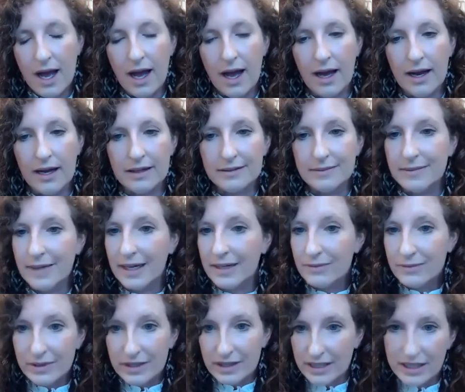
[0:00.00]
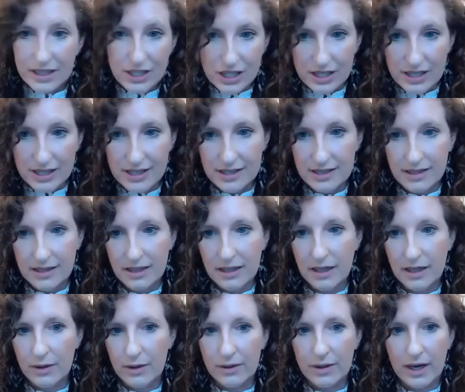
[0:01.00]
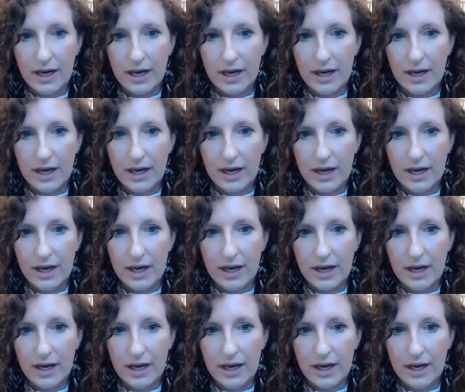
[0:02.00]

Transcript: Um, and religious, you know,